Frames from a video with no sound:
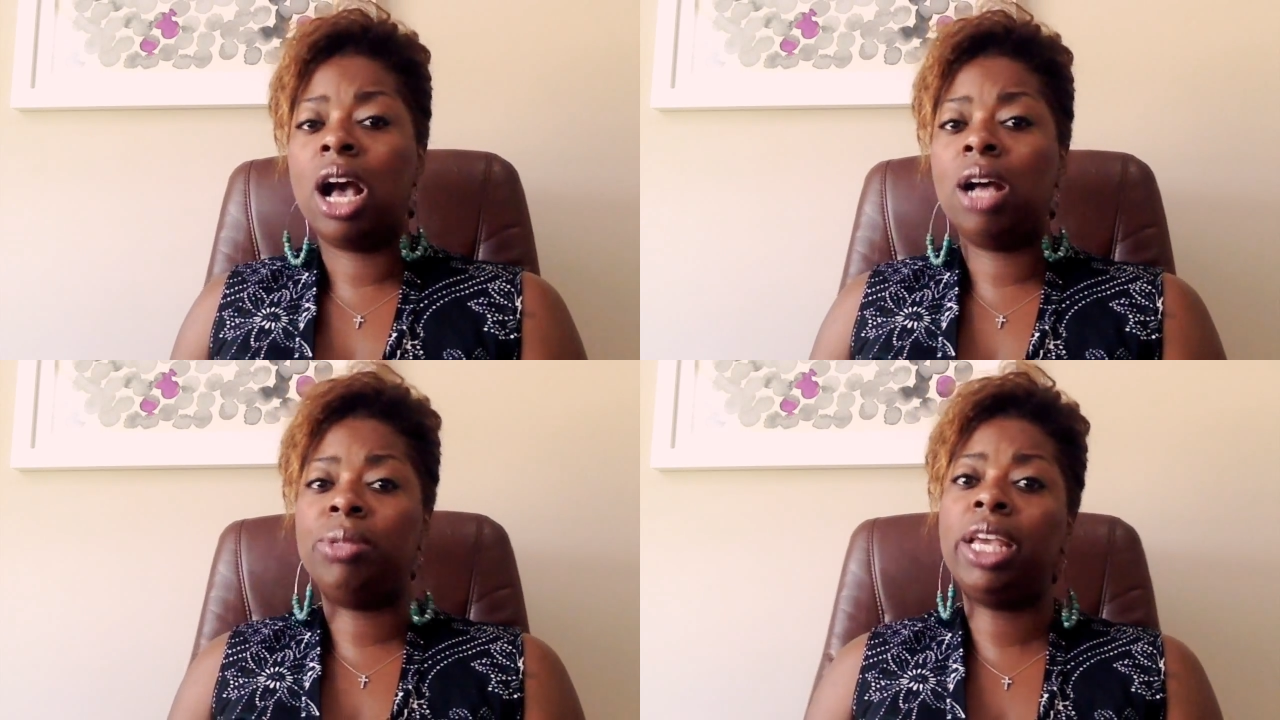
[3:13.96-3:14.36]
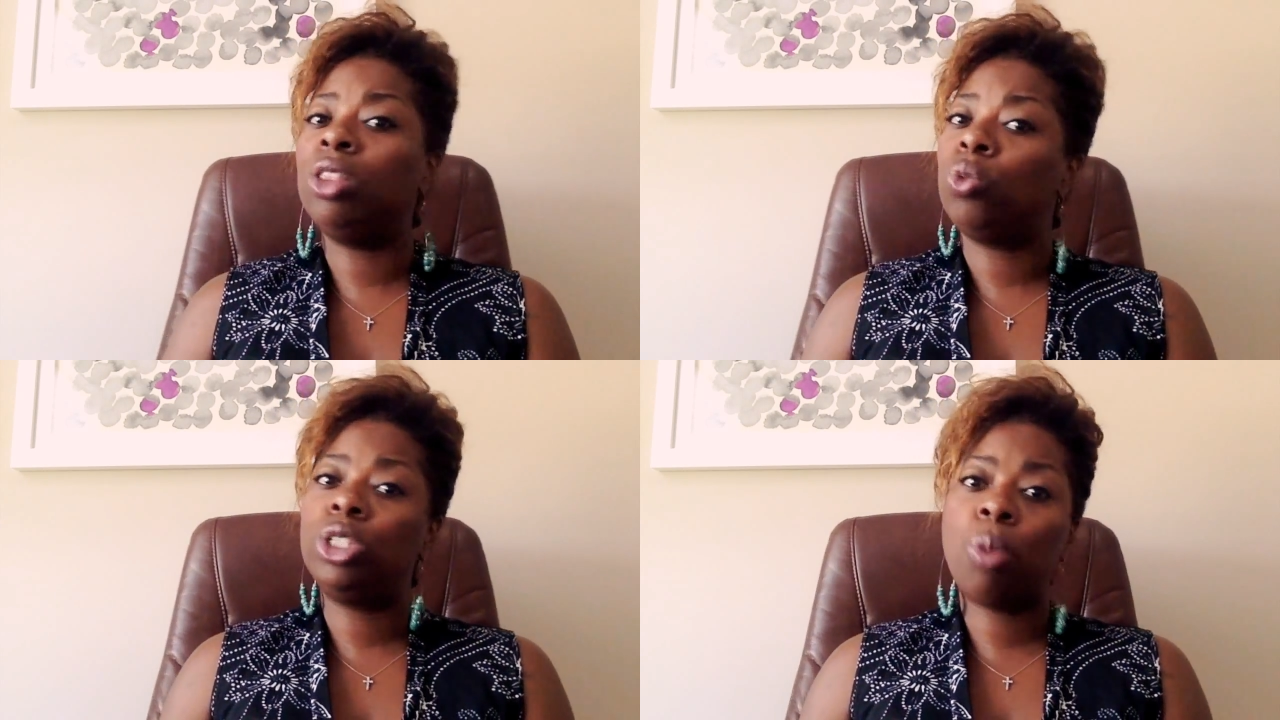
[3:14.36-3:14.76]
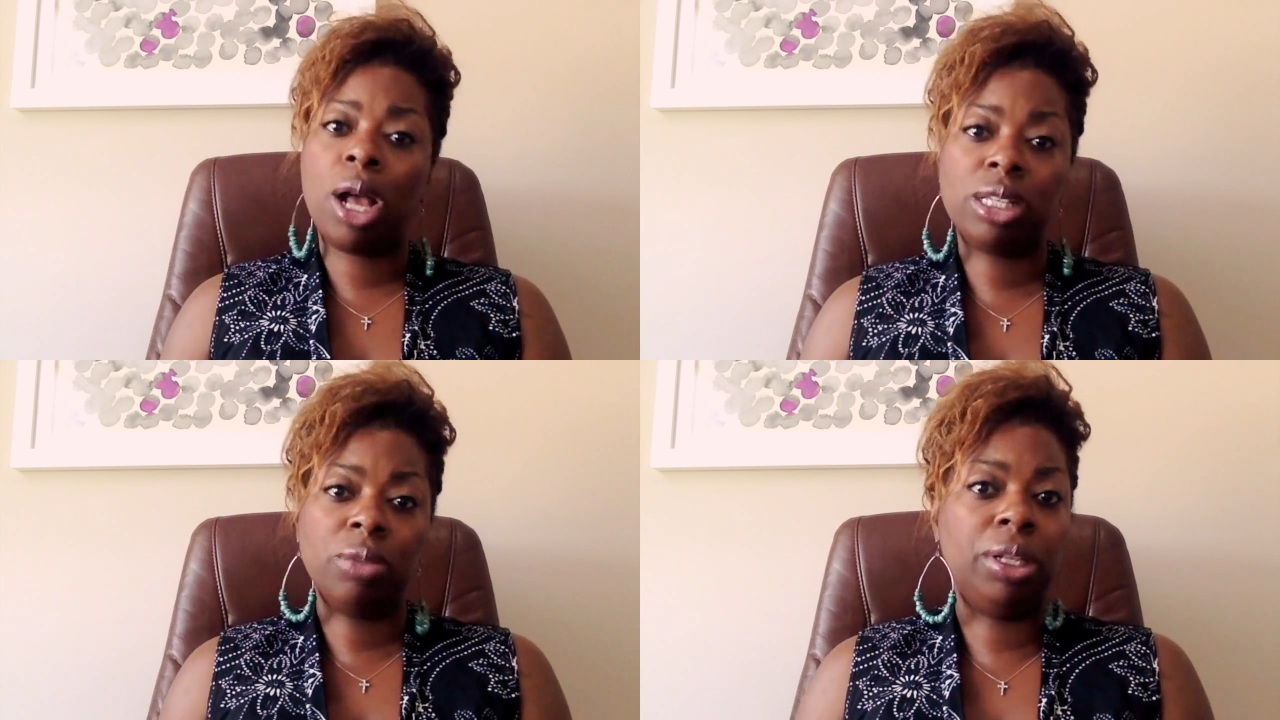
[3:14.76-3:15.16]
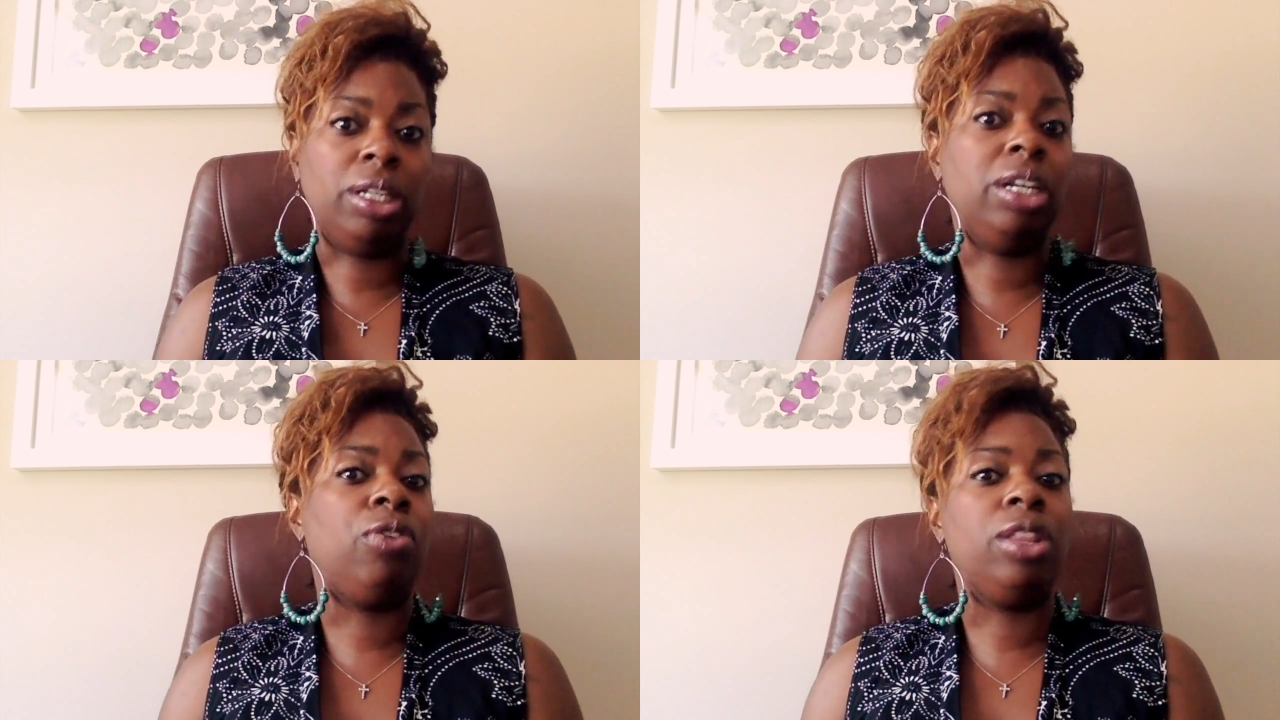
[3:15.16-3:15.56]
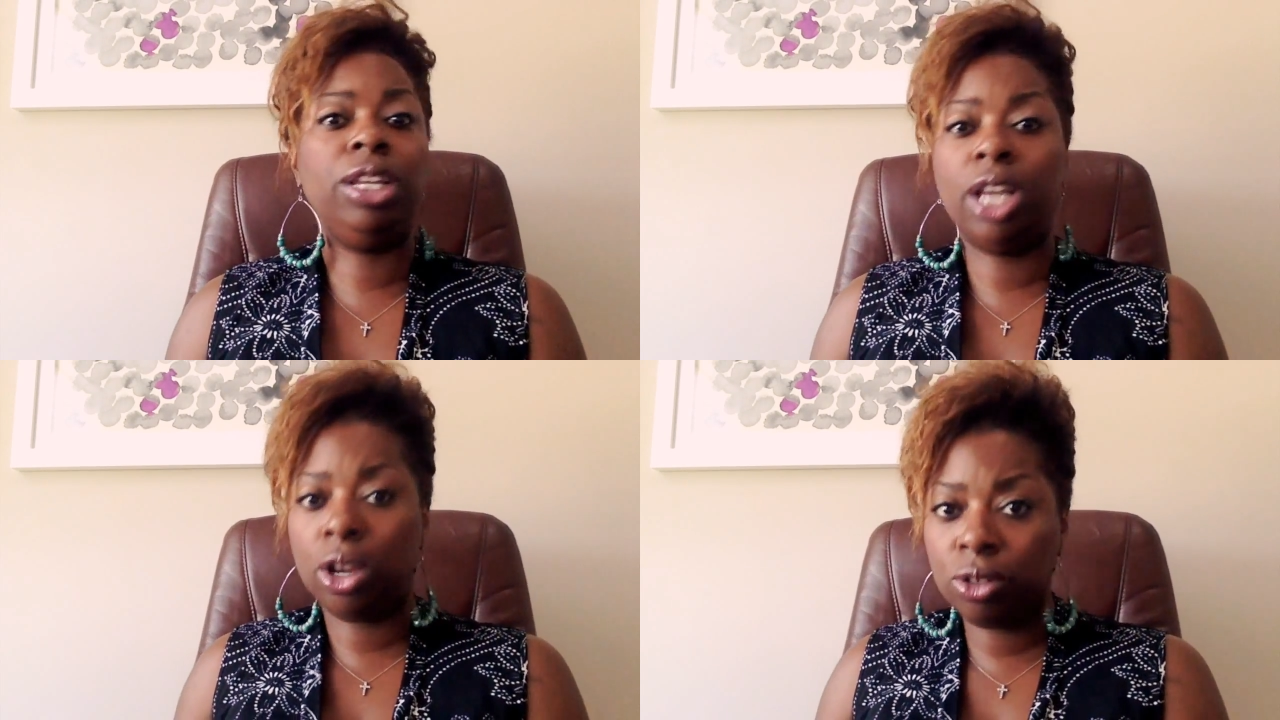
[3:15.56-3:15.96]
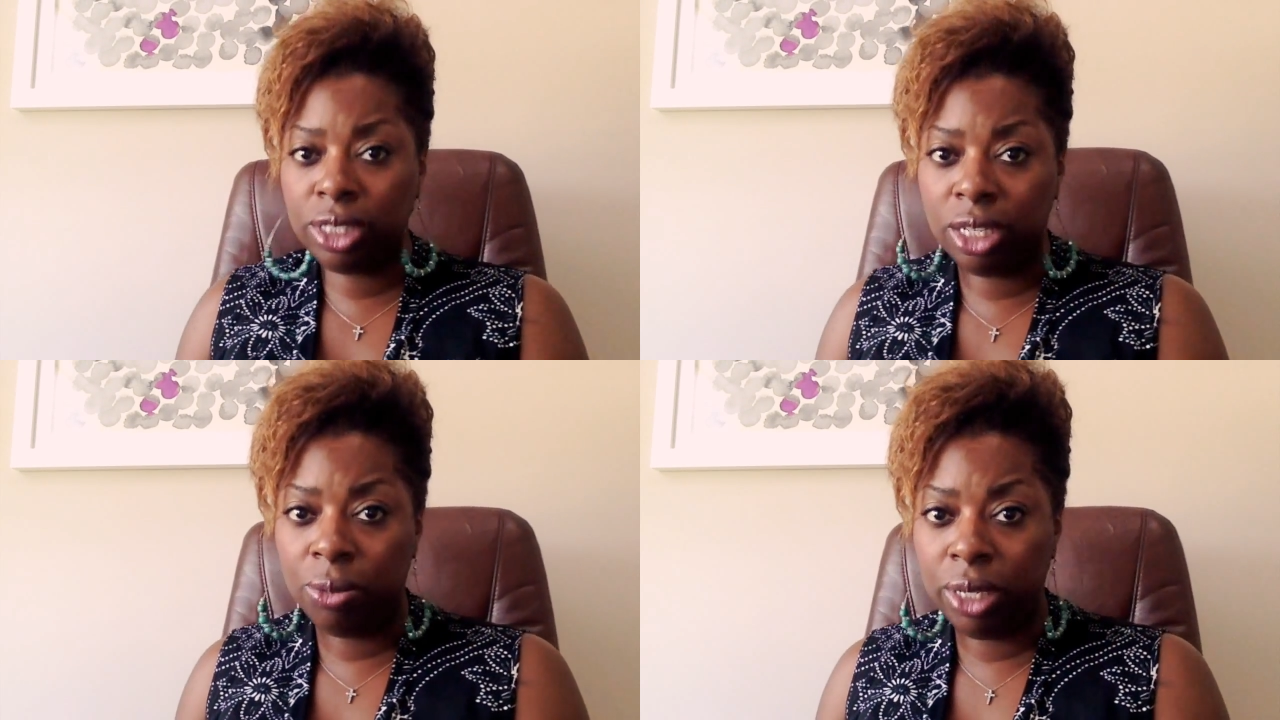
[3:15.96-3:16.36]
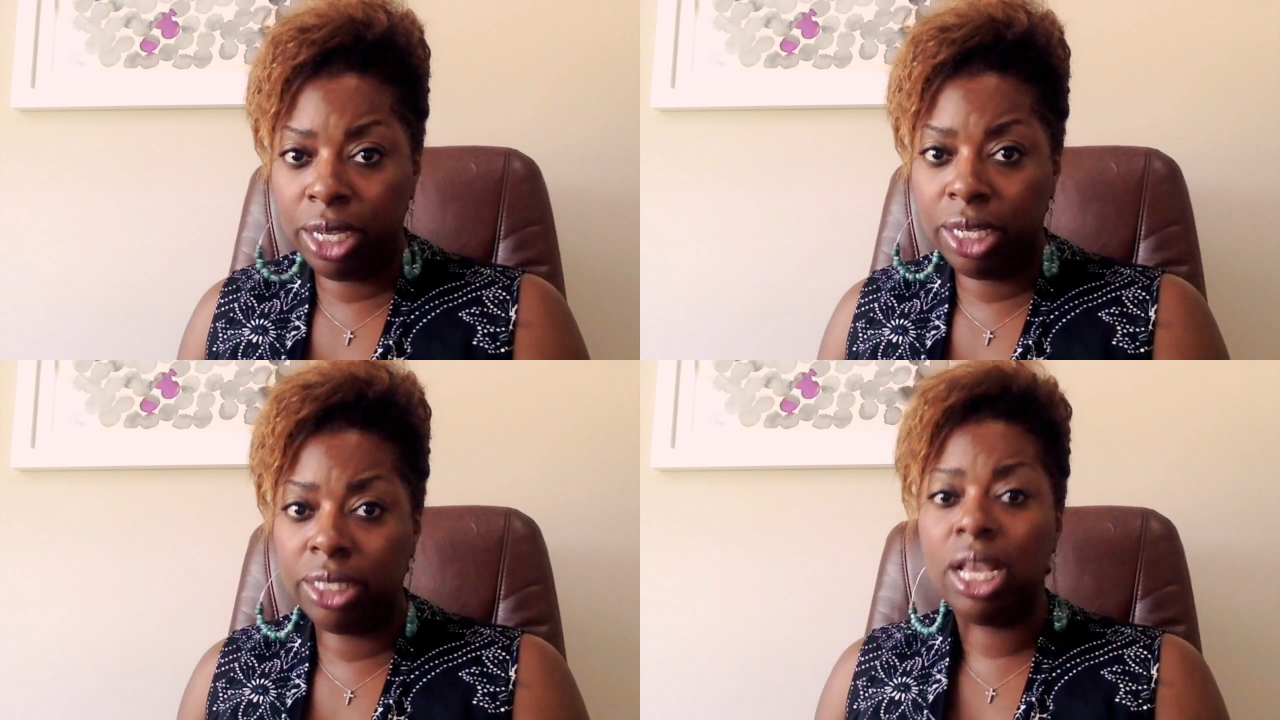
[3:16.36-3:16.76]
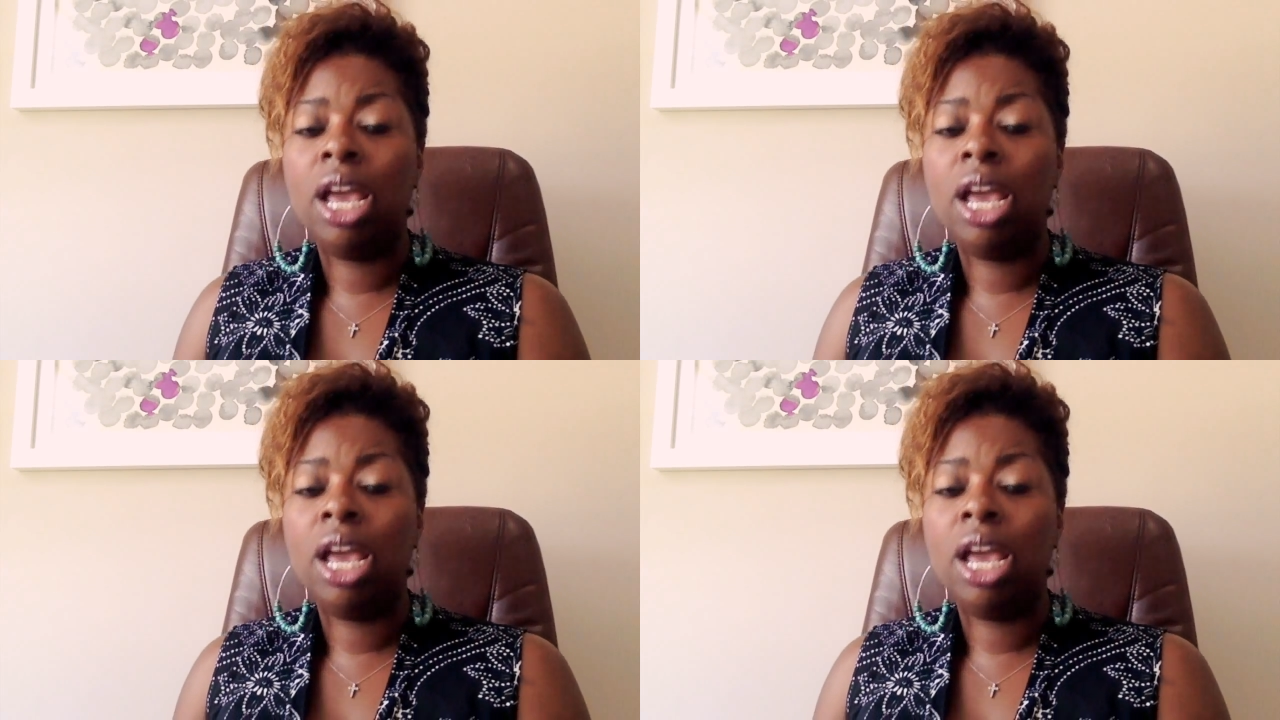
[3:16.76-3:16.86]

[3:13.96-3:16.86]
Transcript: taking the responsibility for the younger siblings